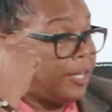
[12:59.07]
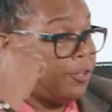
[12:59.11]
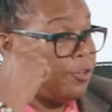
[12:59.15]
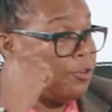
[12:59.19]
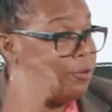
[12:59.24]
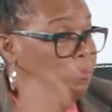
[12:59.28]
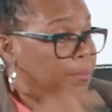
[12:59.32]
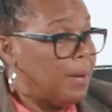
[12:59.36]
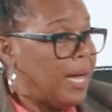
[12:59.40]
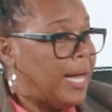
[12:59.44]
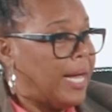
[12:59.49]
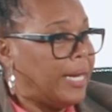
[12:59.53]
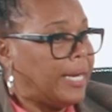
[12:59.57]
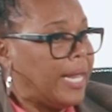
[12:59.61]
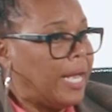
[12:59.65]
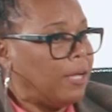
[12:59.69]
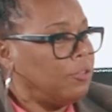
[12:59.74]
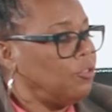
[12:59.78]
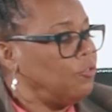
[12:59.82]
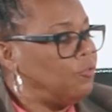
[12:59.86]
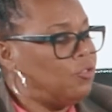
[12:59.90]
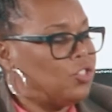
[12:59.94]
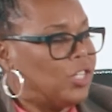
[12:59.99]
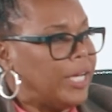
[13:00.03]
in your mind how
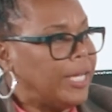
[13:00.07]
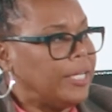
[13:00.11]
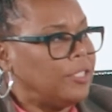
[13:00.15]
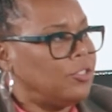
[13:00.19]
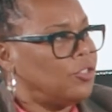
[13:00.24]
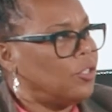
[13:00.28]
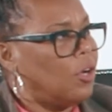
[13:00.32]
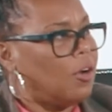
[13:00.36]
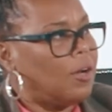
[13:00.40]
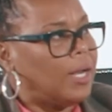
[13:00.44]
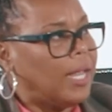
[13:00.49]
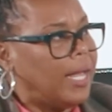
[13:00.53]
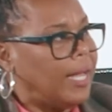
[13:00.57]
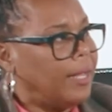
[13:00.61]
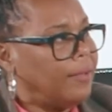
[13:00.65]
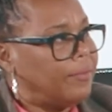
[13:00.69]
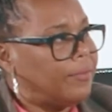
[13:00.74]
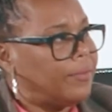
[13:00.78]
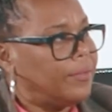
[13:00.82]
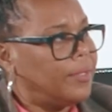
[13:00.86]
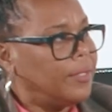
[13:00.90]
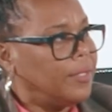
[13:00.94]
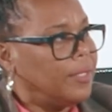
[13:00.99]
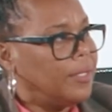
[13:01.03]
you've changed our life
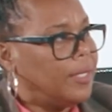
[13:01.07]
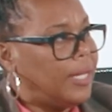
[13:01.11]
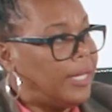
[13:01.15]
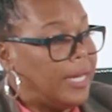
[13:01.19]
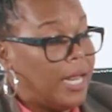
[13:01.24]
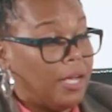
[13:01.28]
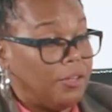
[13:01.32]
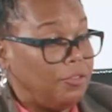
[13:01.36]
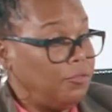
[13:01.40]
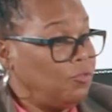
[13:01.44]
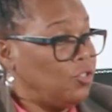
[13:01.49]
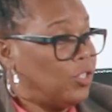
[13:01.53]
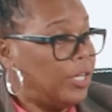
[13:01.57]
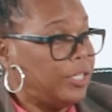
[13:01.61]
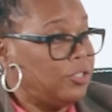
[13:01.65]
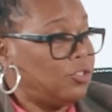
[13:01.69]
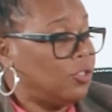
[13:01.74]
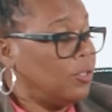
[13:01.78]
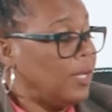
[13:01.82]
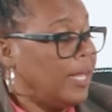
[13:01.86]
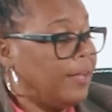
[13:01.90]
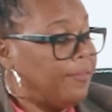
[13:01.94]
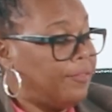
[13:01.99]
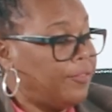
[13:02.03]
and how you've changed
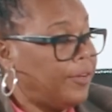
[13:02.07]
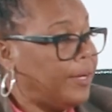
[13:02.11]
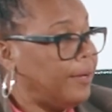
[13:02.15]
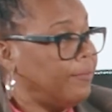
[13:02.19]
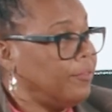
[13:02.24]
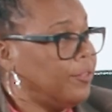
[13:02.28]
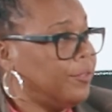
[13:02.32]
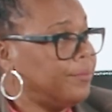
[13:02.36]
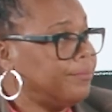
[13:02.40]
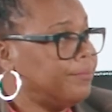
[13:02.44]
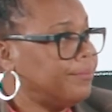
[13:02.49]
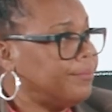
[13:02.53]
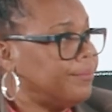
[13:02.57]
your life forever.